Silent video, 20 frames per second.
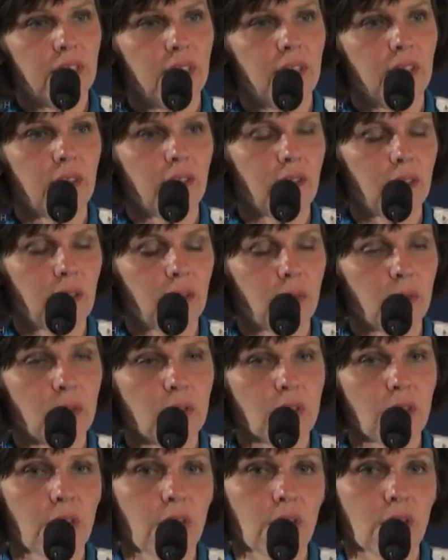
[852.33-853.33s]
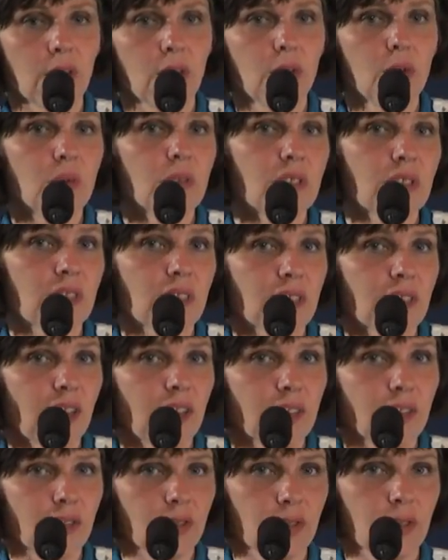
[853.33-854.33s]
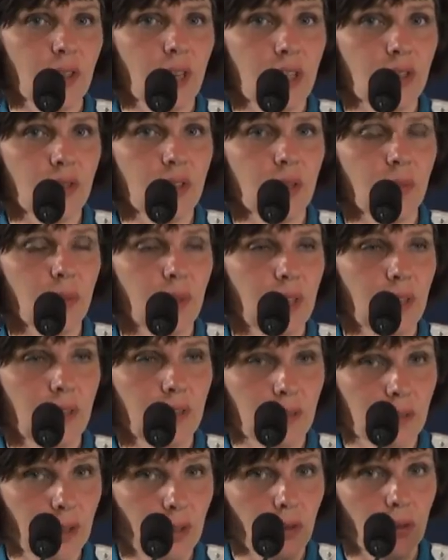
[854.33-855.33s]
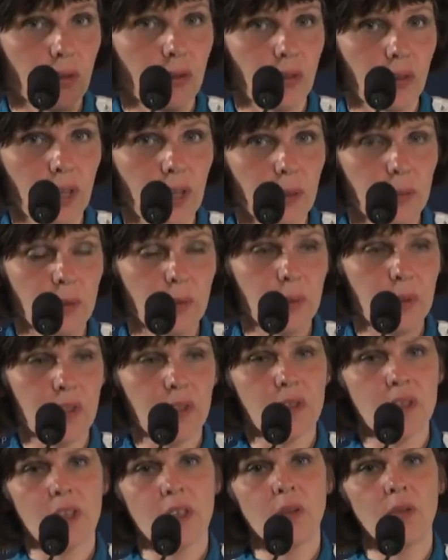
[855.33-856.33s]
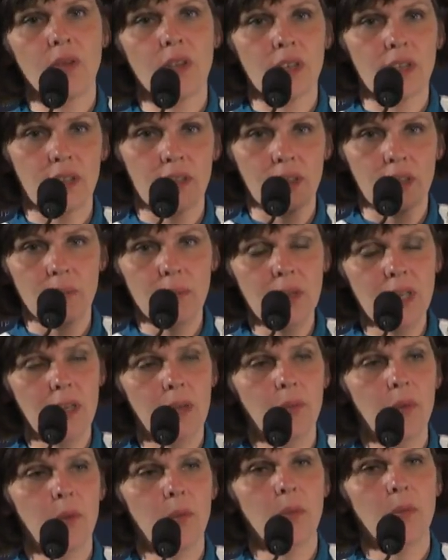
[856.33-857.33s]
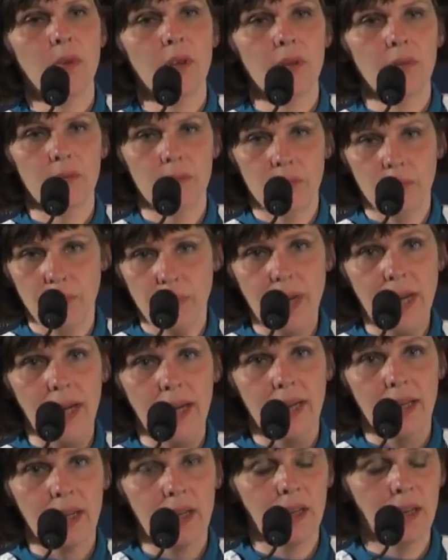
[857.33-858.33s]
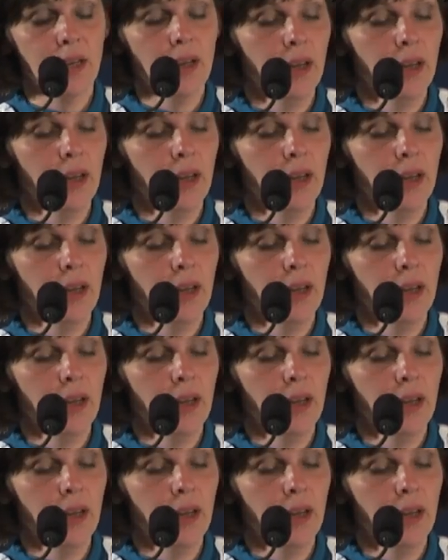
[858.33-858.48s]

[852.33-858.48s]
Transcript: And it was a huge disaster, actually, when it all collapsed, because they only got the minimum back.